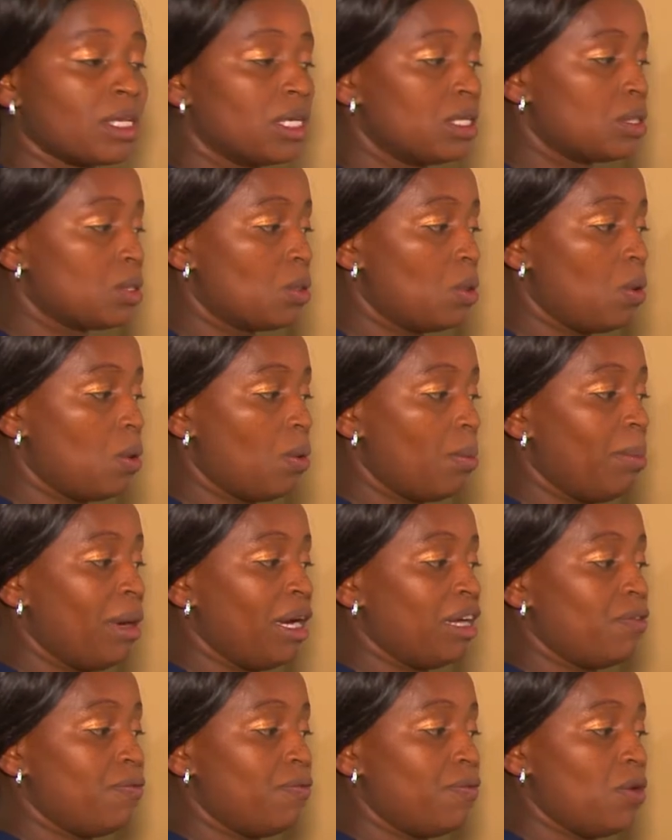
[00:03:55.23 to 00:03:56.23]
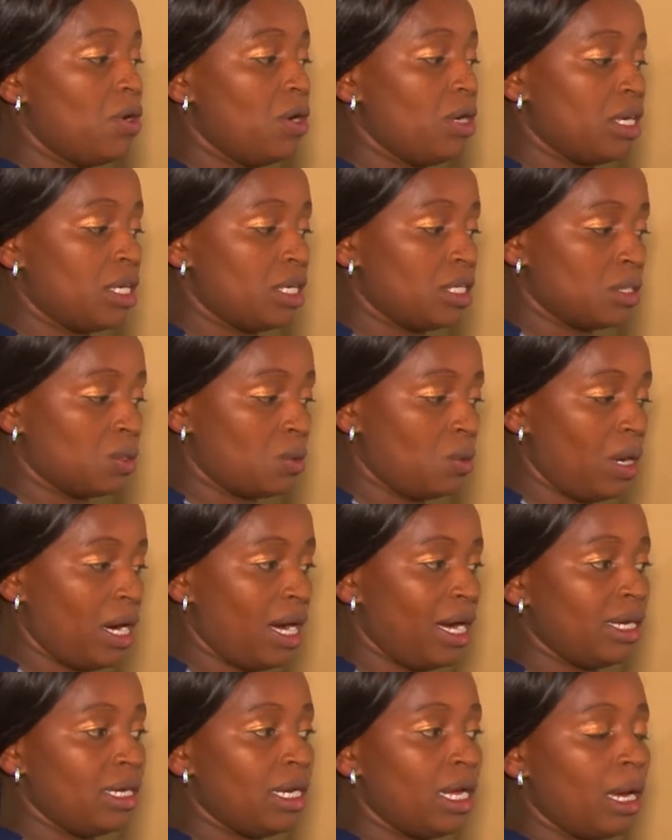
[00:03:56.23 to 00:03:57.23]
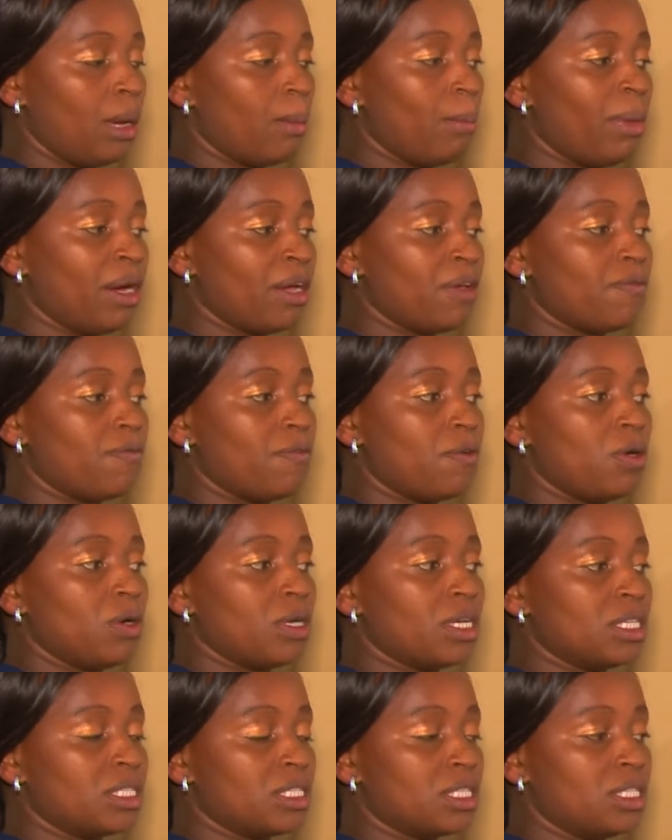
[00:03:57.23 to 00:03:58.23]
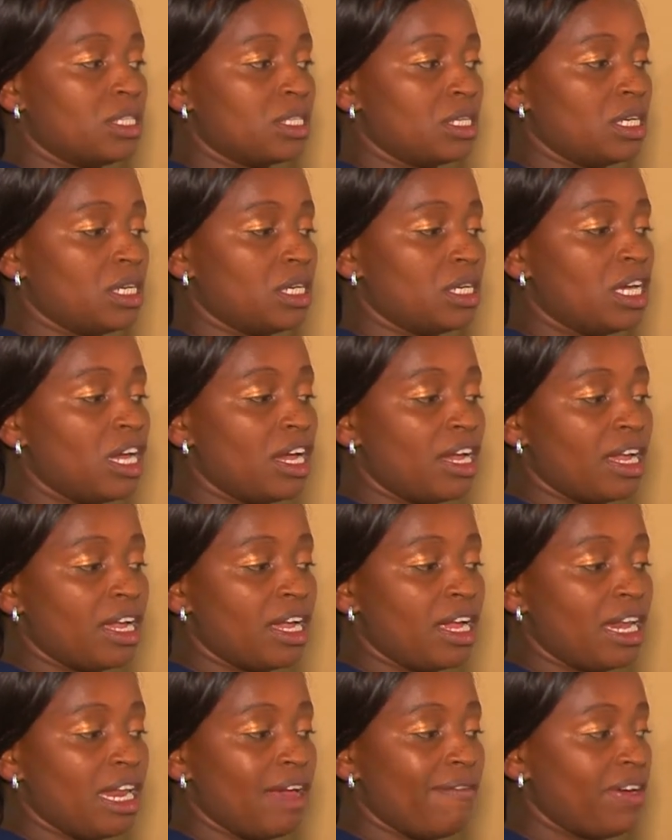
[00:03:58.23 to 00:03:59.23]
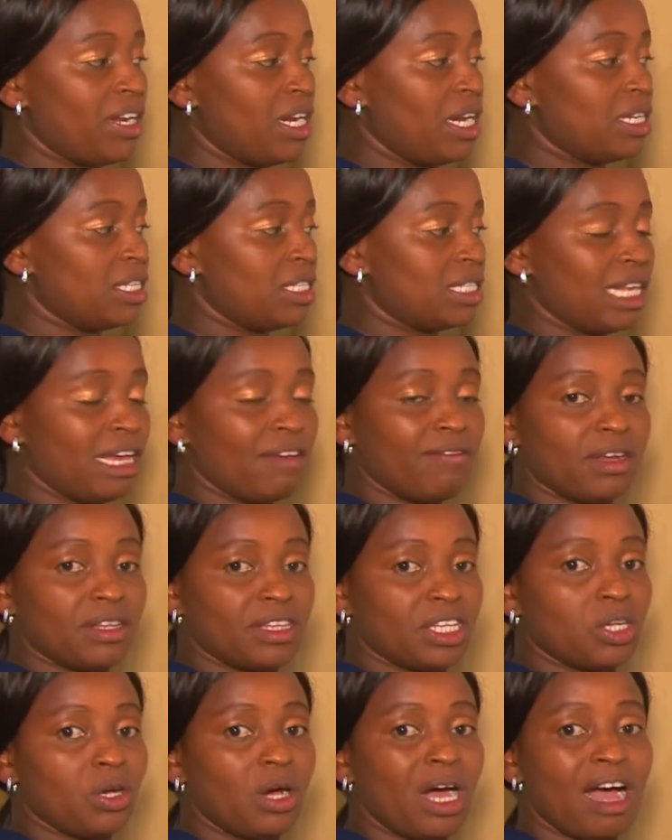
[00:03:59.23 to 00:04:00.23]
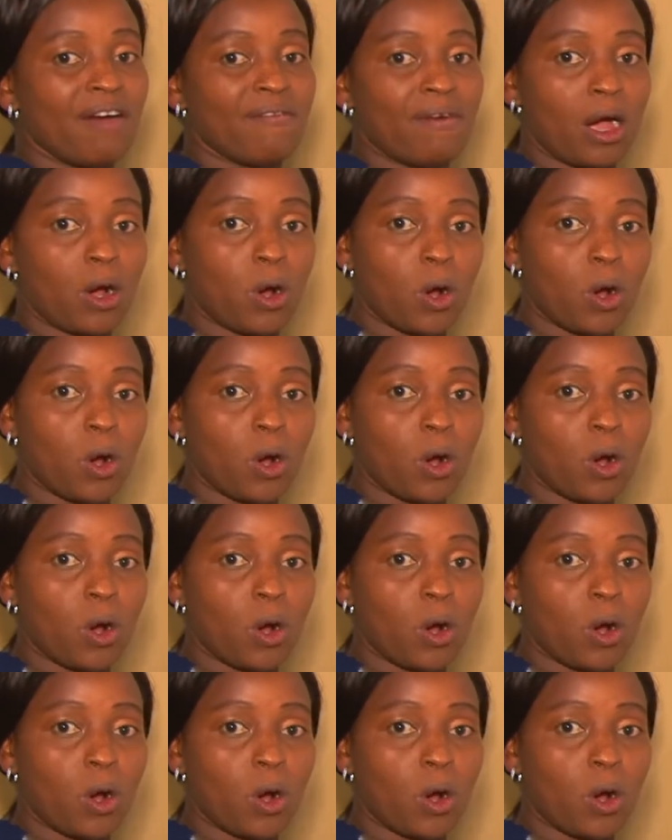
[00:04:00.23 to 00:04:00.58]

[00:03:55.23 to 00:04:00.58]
So by 4 is 1, by 4 it's 3. 11 and 7, they don't have a